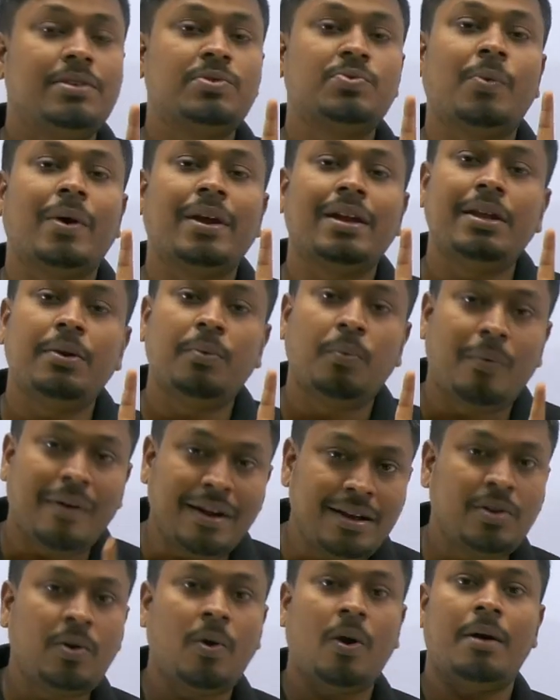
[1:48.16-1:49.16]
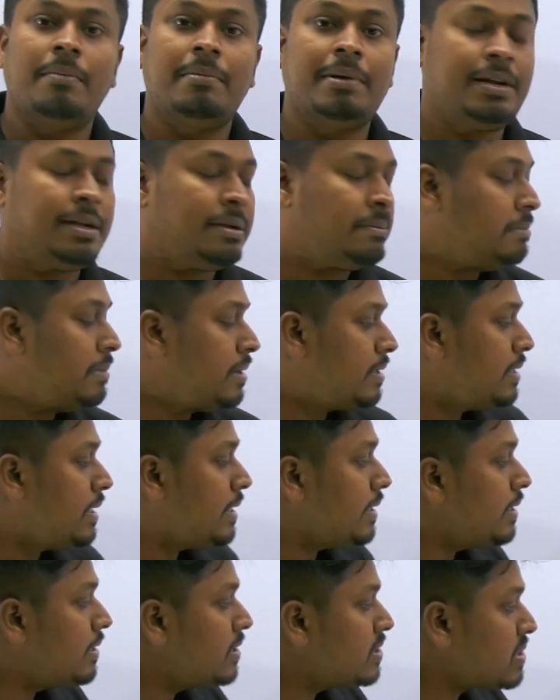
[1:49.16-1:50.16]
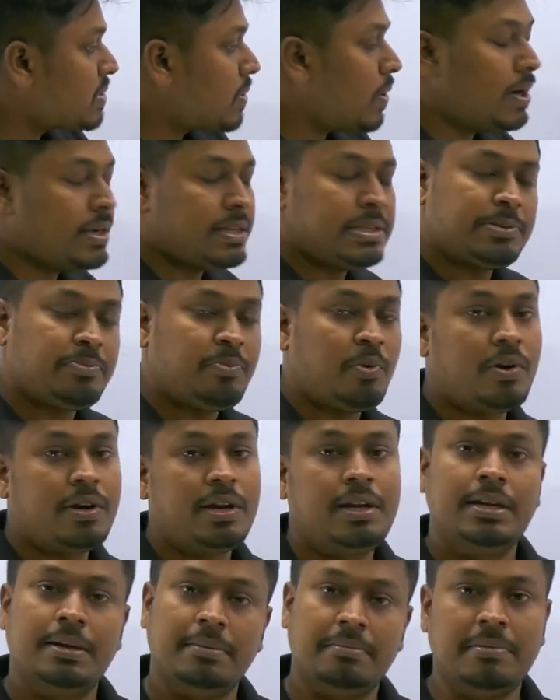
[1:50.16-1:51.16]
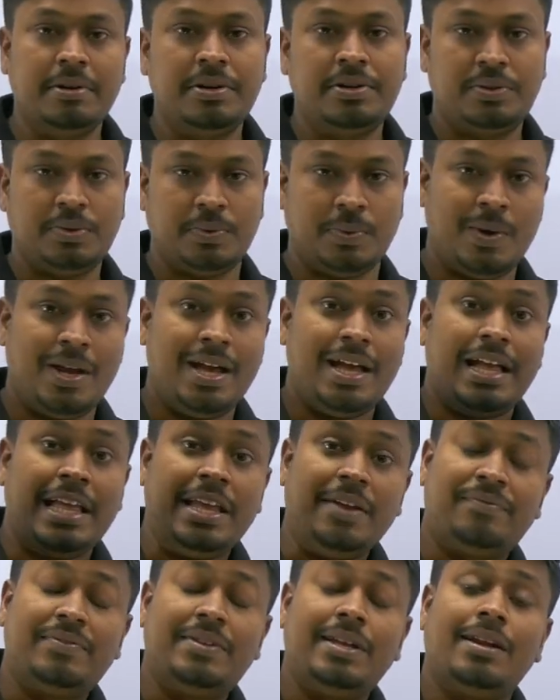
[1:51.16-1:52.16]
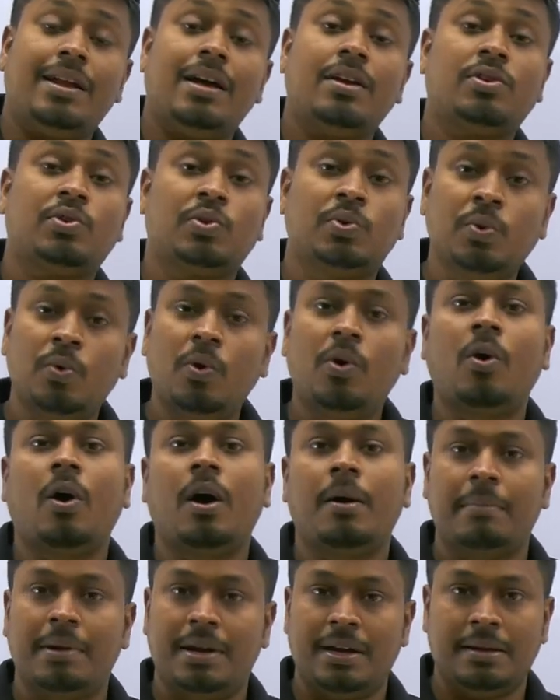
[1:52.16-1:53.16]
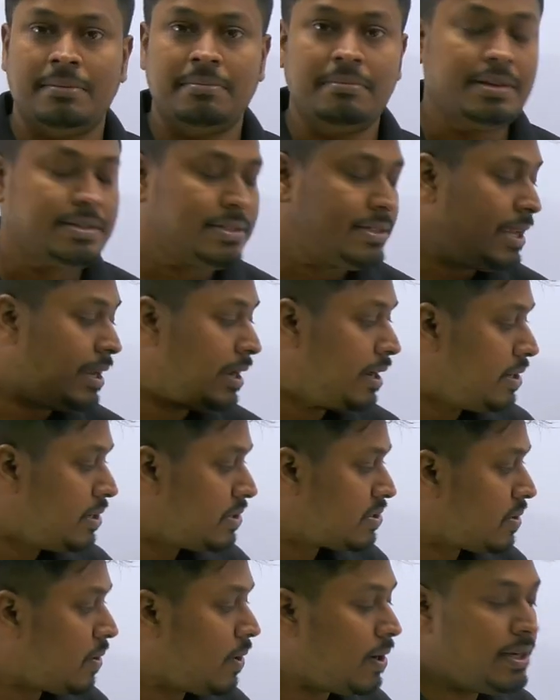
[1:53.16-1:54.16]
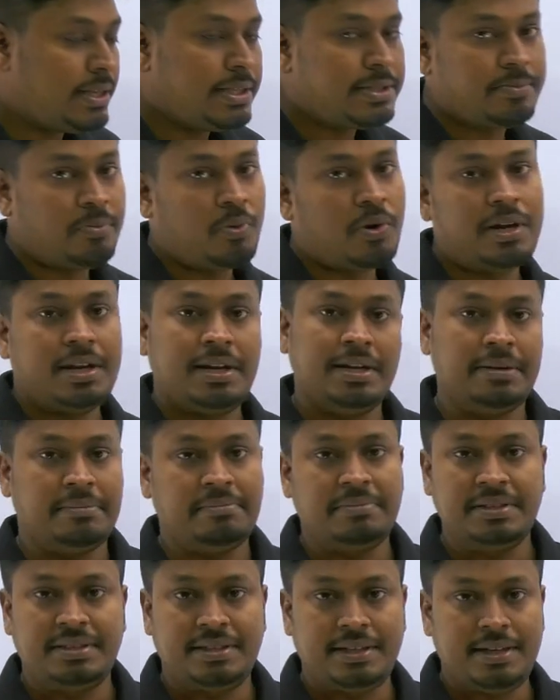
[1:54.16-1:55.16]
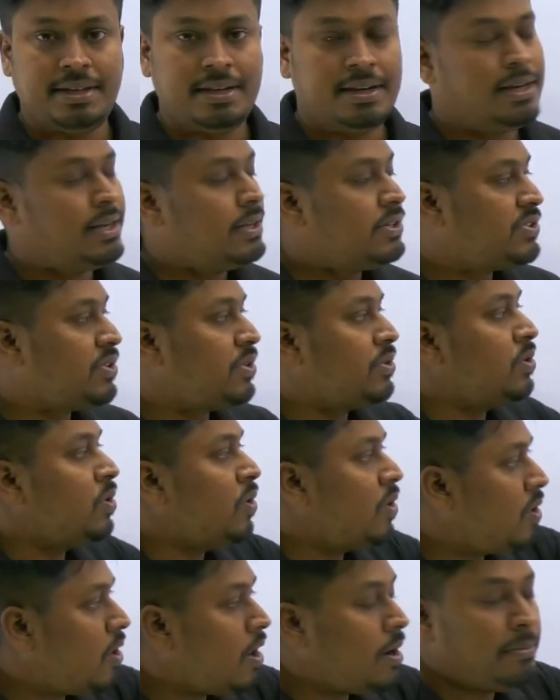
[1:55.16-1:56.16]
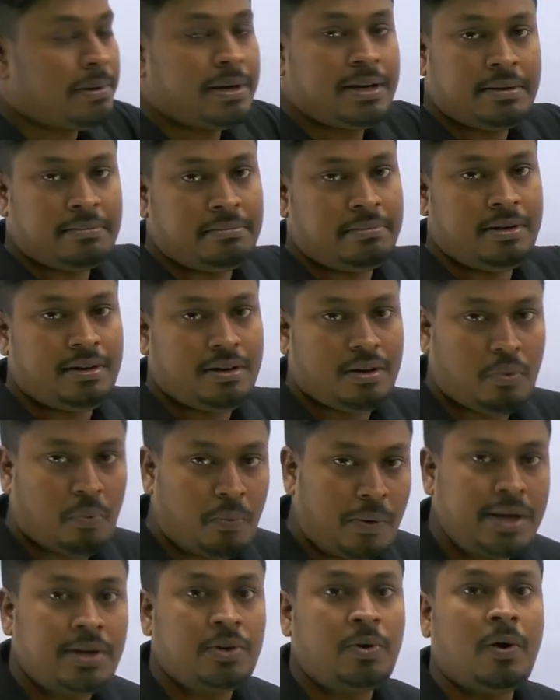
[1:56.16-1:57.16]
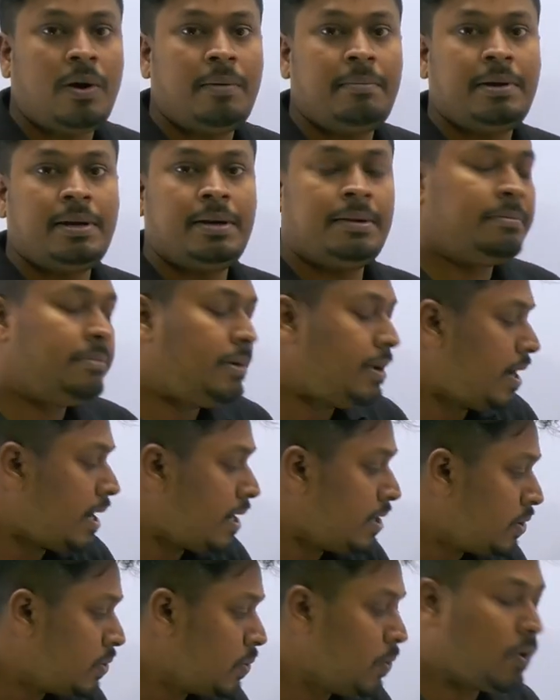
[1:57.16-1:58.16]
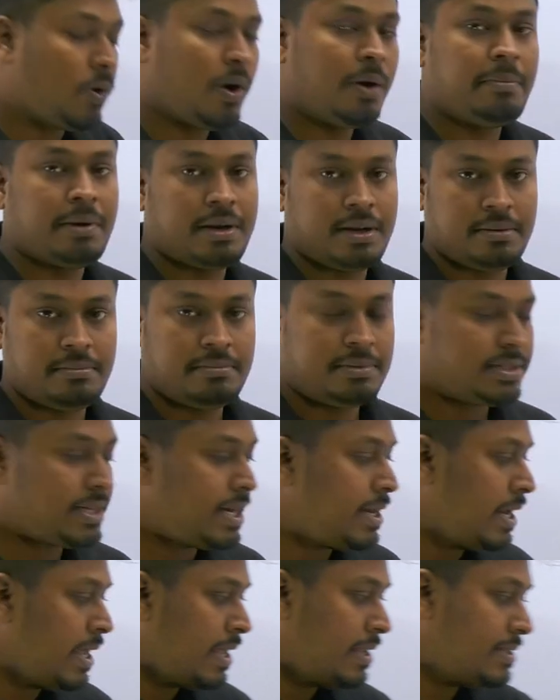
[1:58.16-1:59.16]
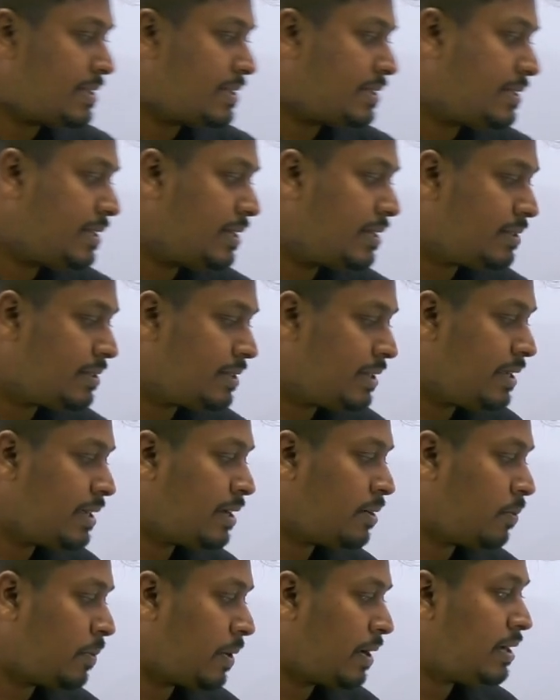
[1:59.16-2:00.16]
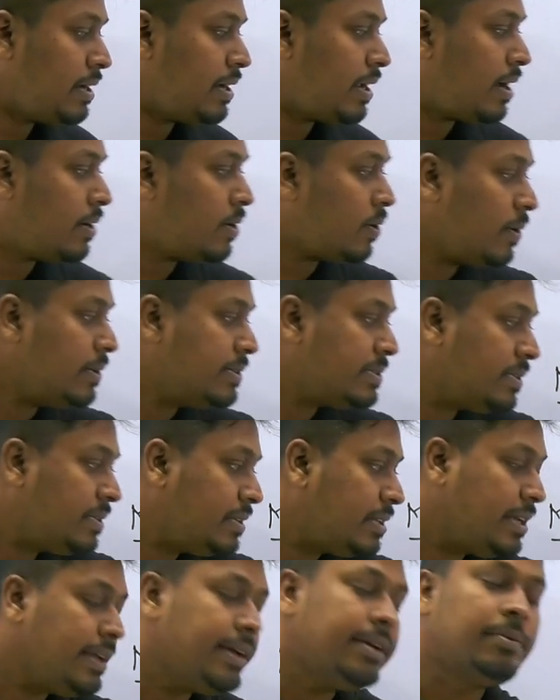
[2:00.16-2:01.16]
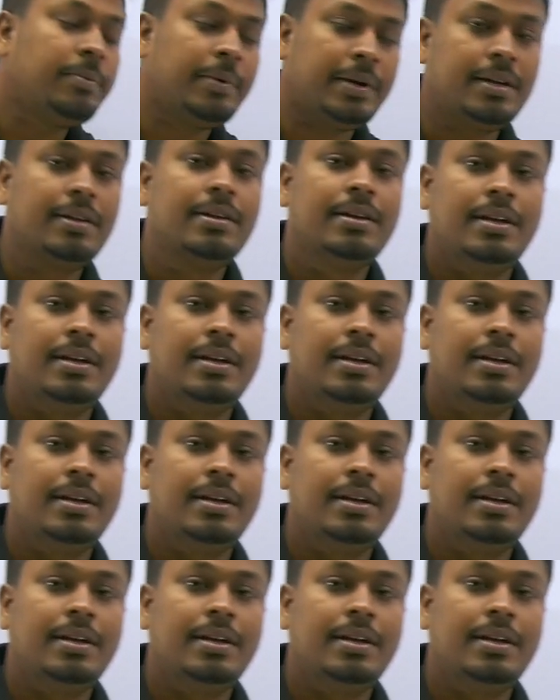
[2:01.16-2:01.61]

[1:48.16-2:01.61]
is only one common number, then it is called as model number 2. If there are two common numbers, then it is called as model number 3. So no common number, one common number and two common numbers, right? Just see here 3 and 1 and also 3 and 1.